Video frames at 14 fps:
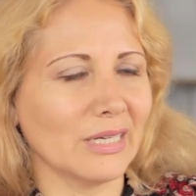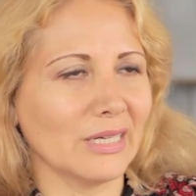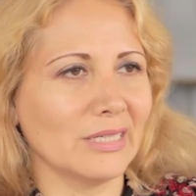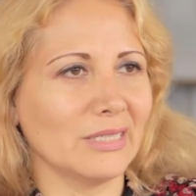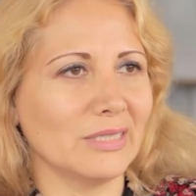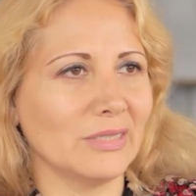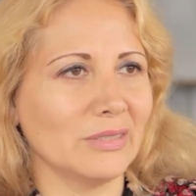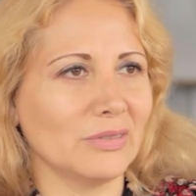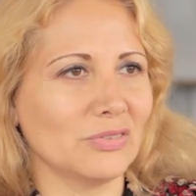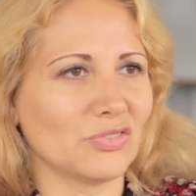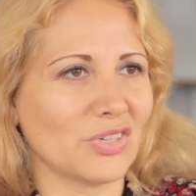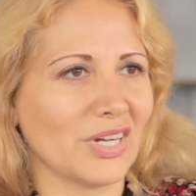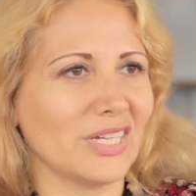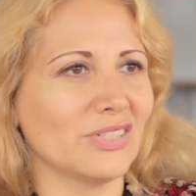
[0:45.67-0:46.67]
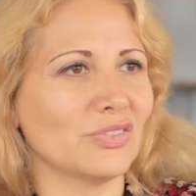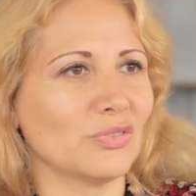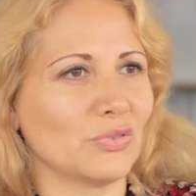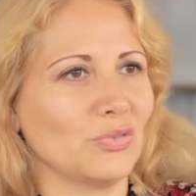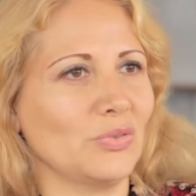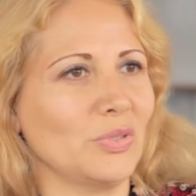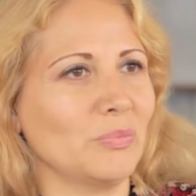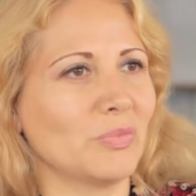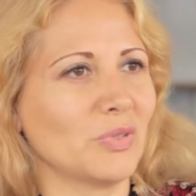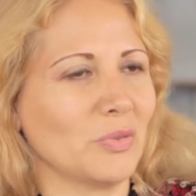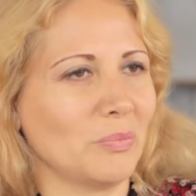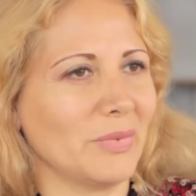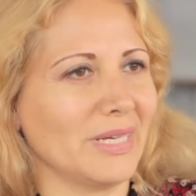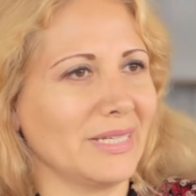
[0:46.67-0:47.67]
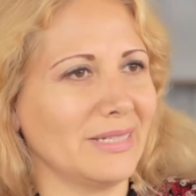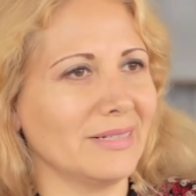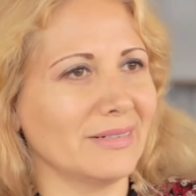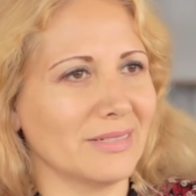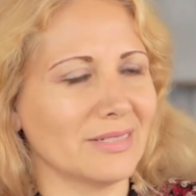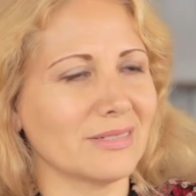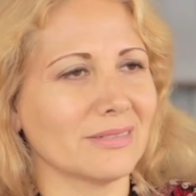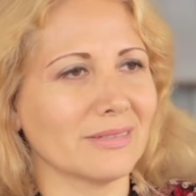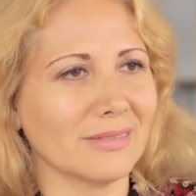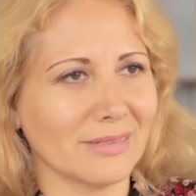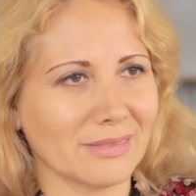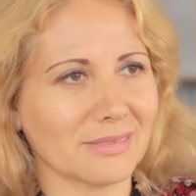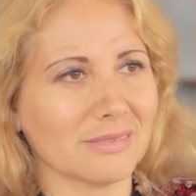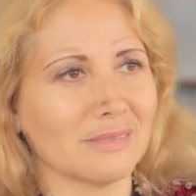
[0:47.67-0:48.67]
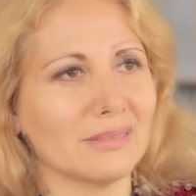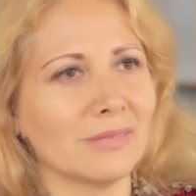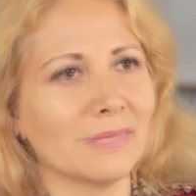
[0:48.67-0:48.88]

I tried to improve my English skills.